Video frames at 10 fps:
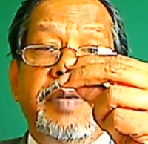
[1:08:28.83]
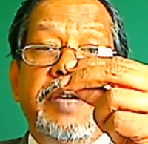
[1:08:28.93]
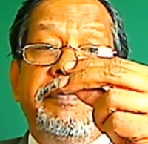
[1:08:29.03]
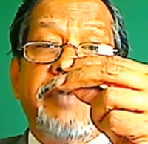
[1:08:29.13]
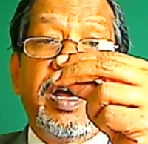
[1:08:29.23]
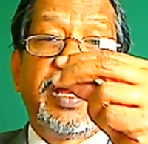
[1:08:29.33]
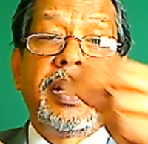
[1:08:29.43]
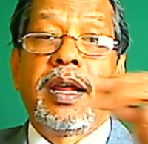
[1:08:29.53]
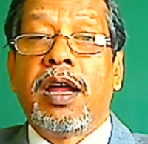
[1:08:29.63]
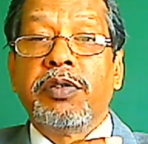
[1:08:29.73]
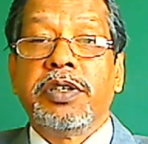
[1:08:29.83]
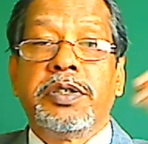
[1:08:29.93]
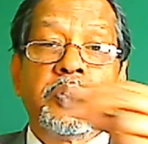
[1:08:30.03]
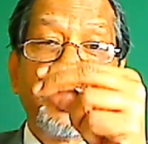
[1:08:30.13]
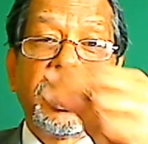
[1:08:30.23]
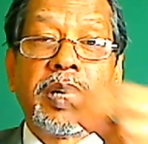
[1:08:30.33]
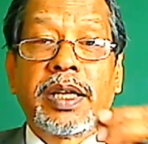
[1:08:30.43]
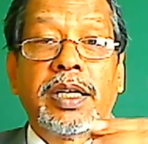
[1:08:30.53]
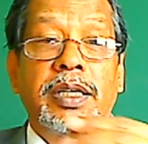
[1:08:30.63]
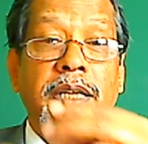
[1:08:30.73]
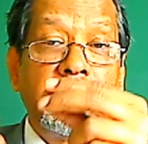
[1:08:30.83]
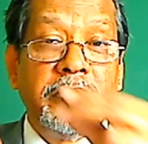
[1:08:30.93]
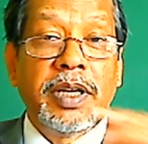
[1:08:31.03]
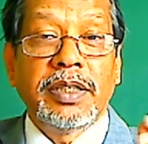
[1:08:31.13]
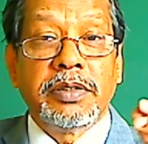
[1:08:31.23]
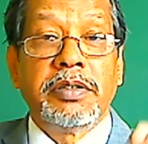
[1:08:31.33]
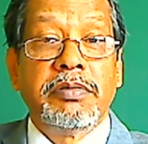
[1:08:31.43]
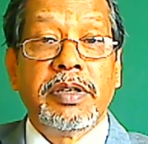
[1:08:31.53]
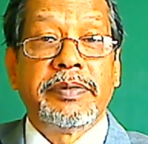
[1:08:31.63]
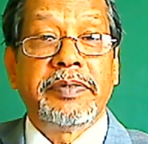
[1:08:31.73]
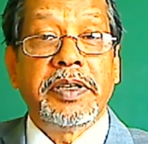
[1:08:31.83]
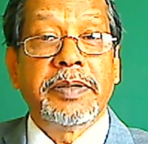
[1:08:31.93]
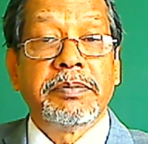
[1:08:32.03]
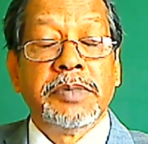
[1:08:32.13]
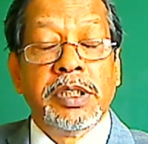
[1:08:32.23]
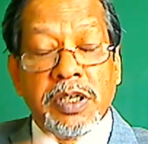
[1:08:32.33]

If I had allowed it to swing like that, that would be another degree of freedom.